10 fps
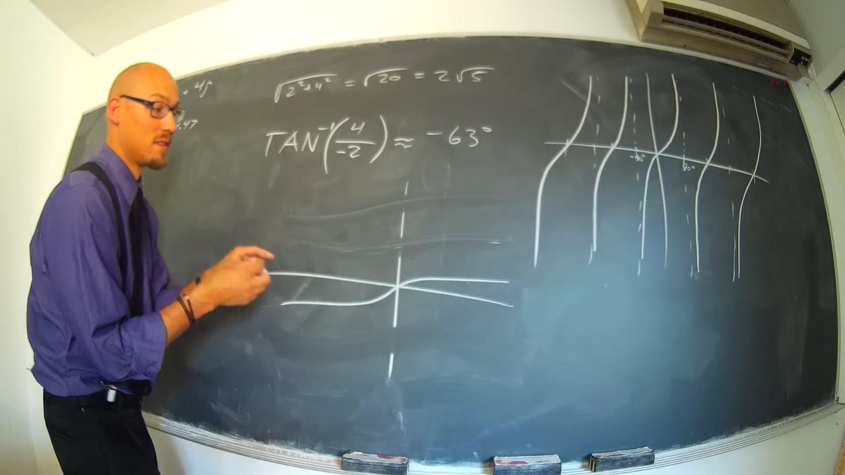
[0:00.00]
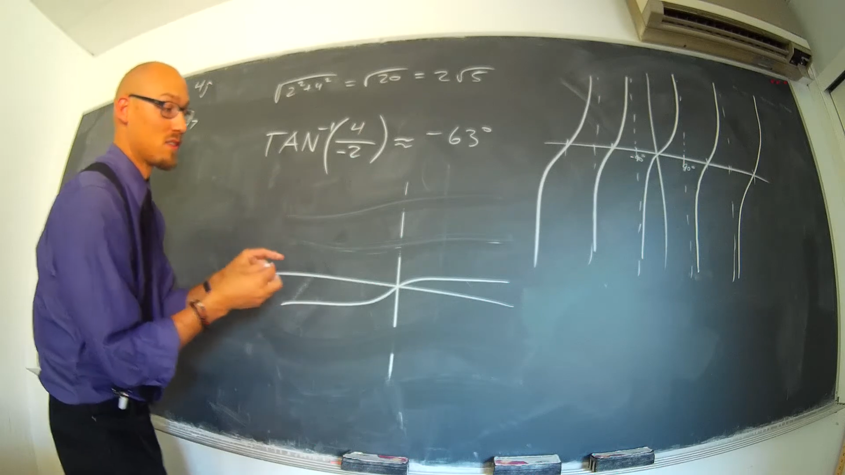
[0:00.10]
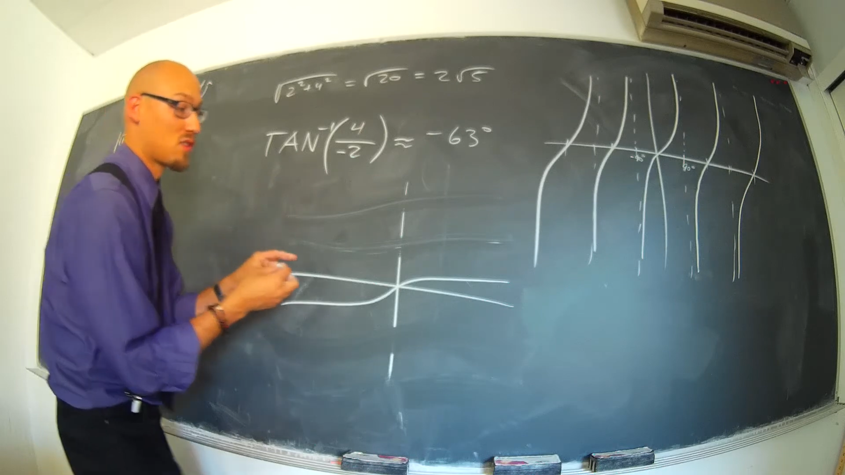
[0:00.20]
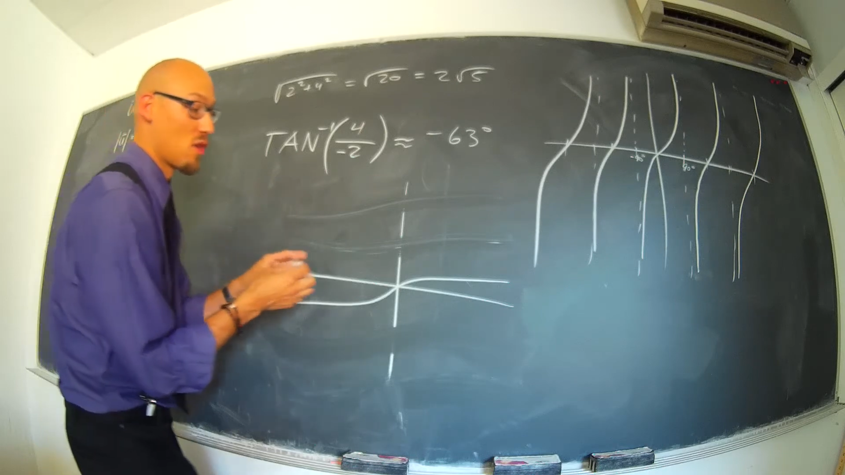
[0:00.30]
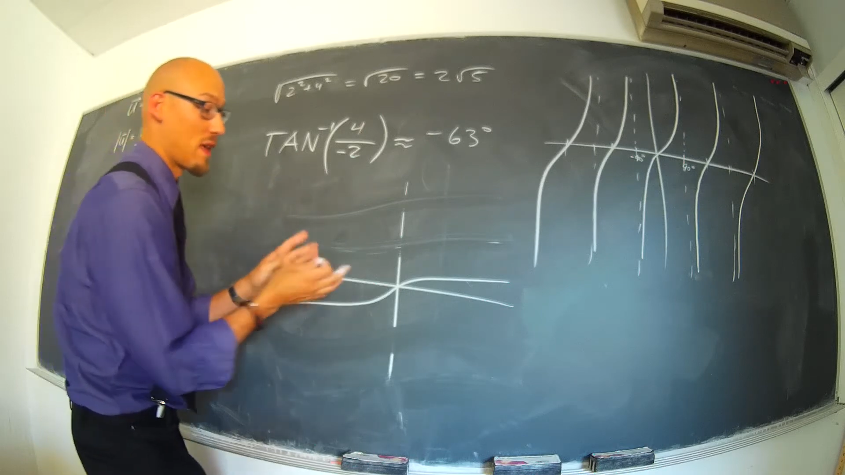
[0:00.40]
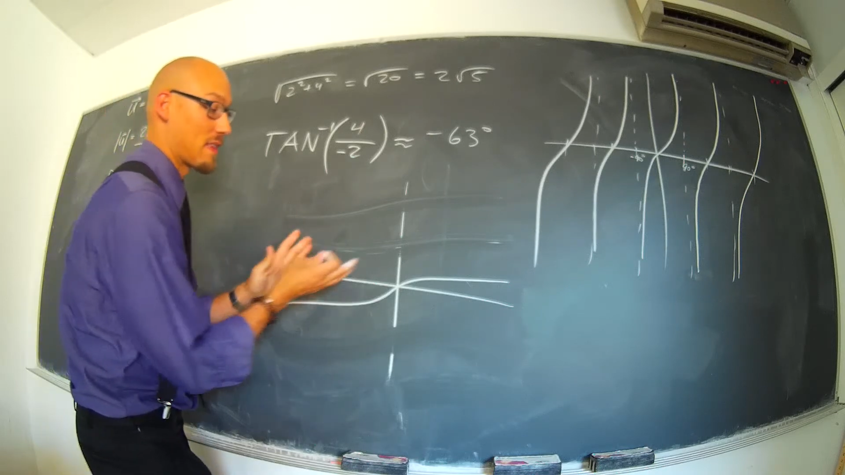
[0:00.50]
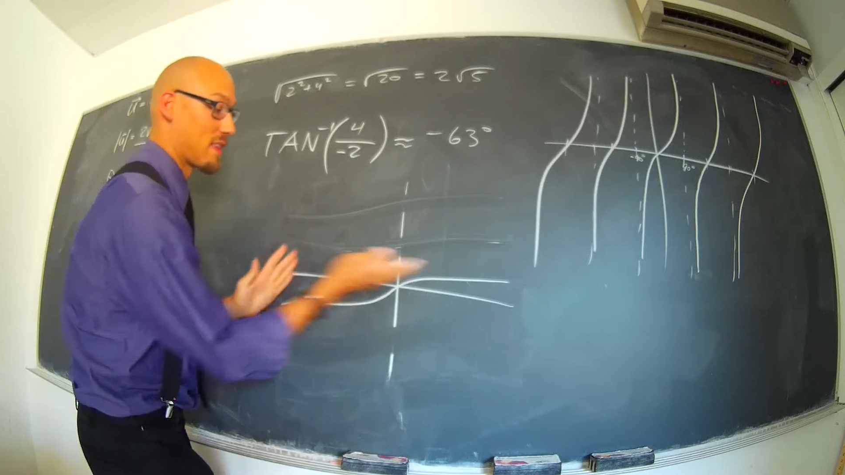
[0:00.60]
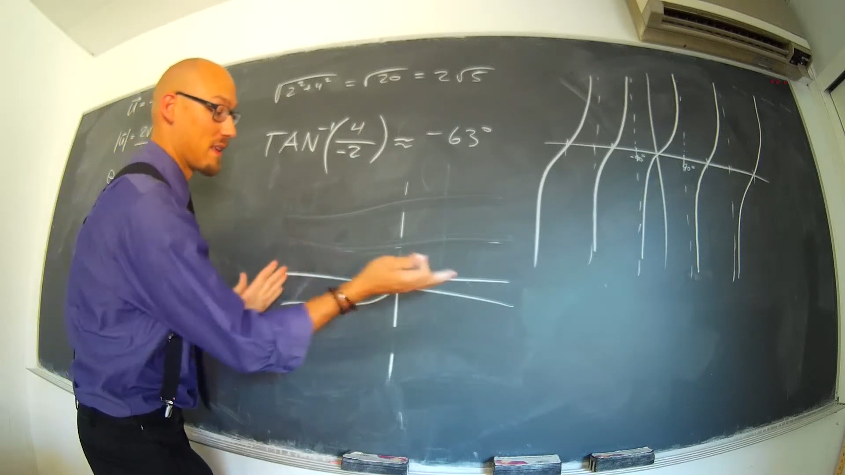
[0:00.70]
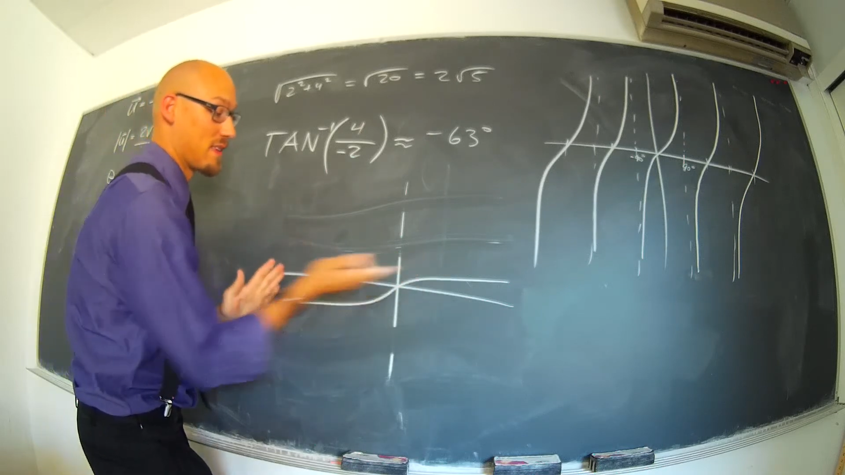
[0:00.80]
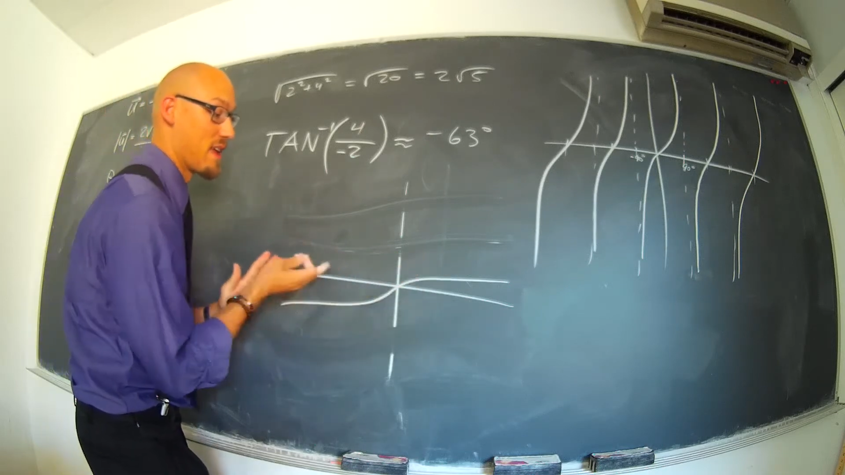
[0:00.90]
so that
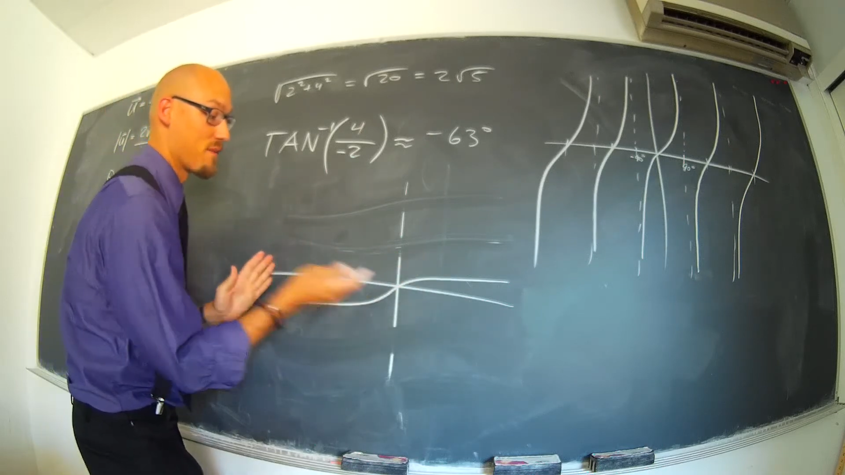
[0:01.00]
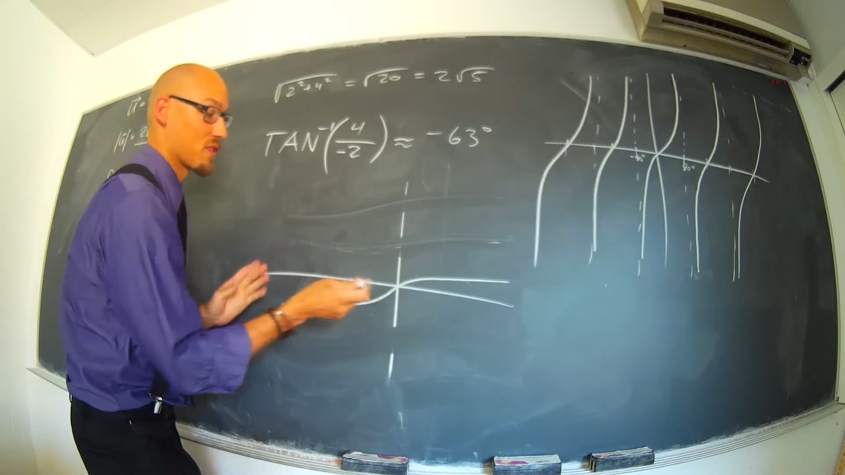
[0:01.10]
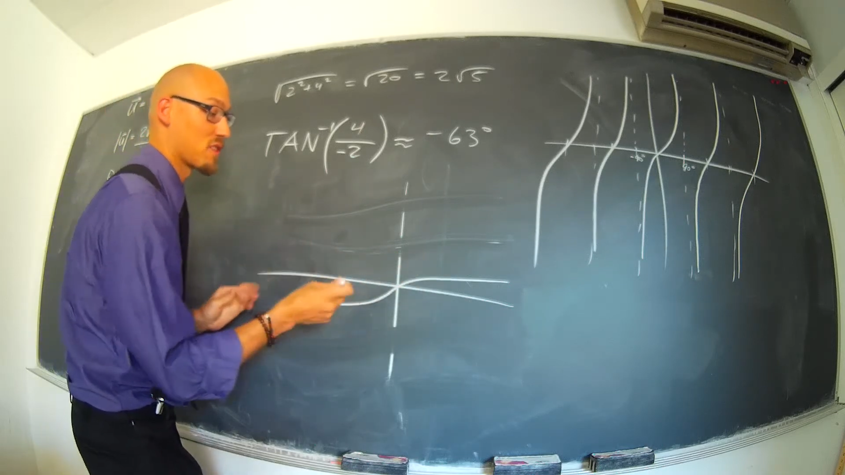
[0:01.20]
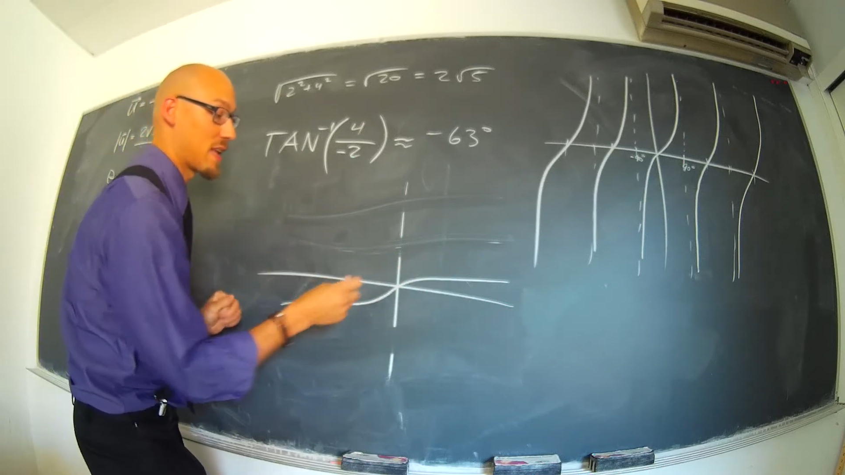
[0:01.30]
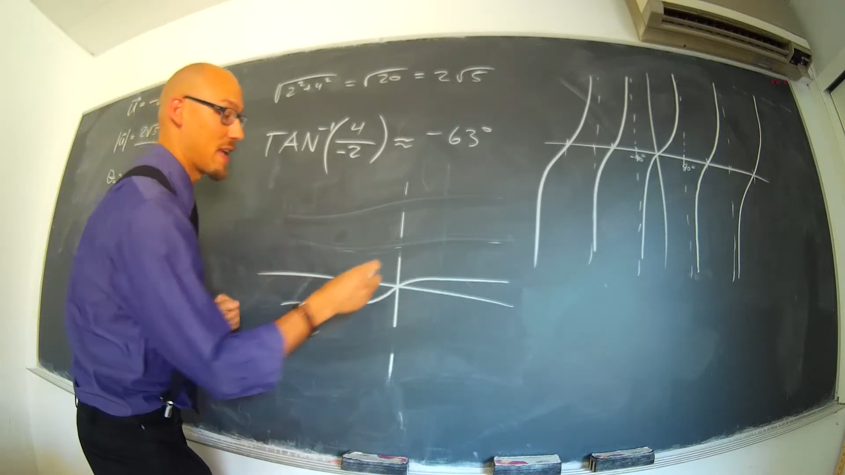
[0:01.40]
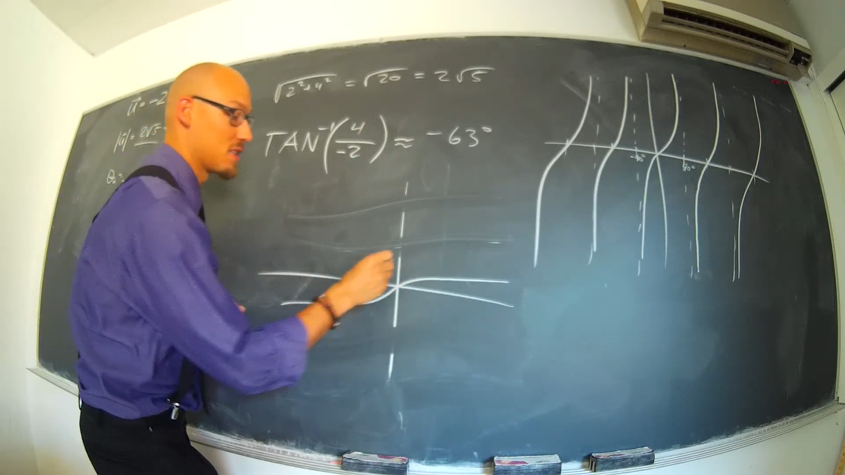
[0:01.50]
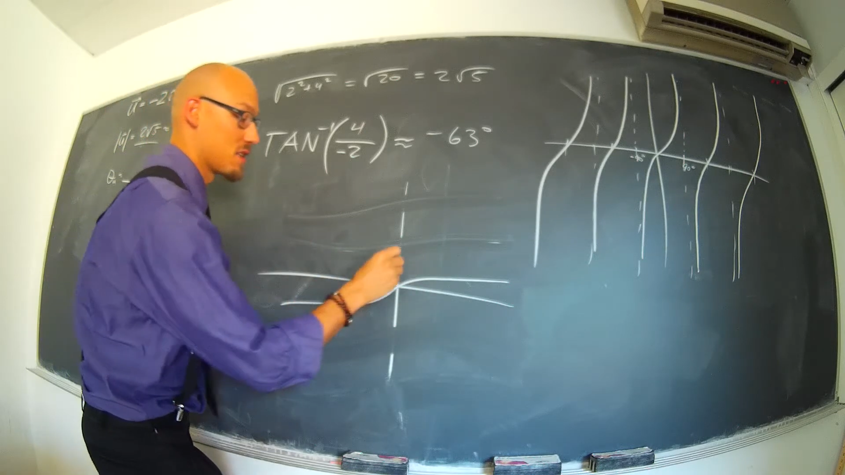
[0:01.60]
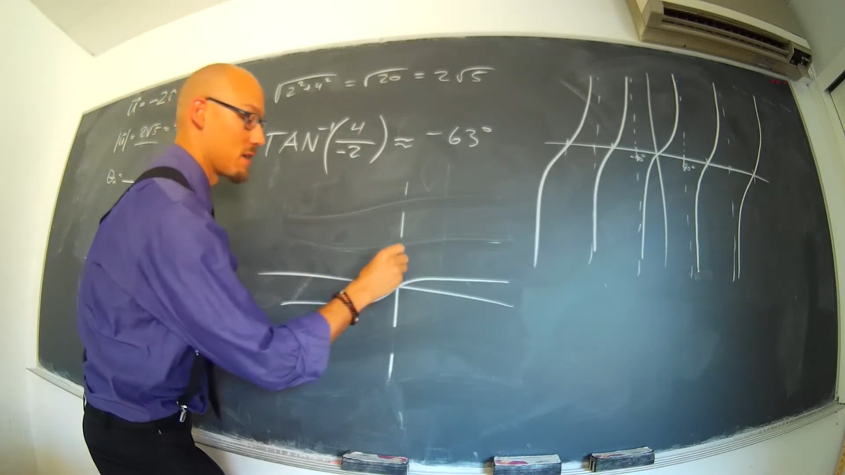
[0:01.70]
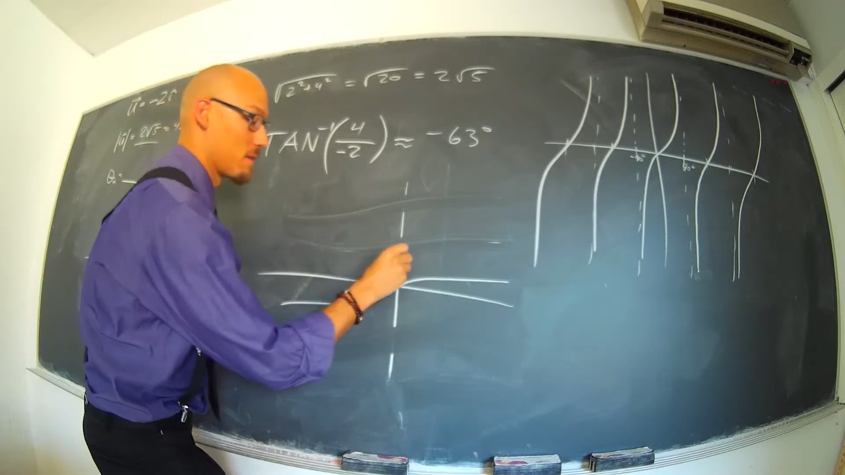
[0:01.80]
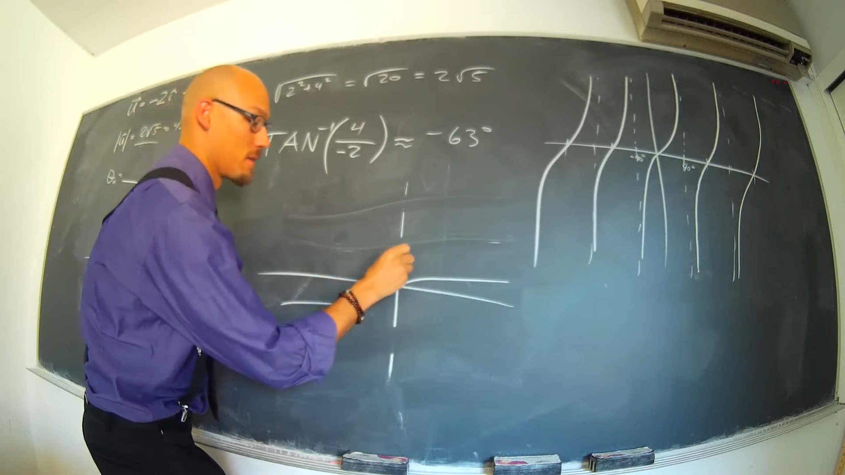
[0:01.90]
the, the inverse
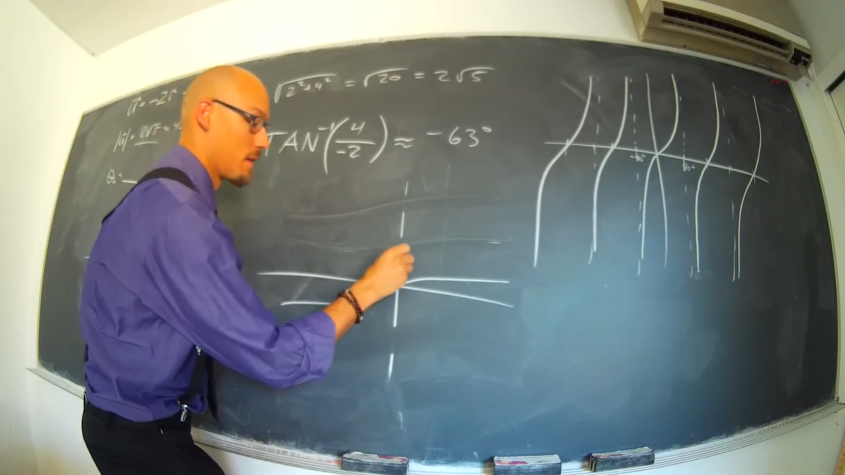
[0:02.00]
tangent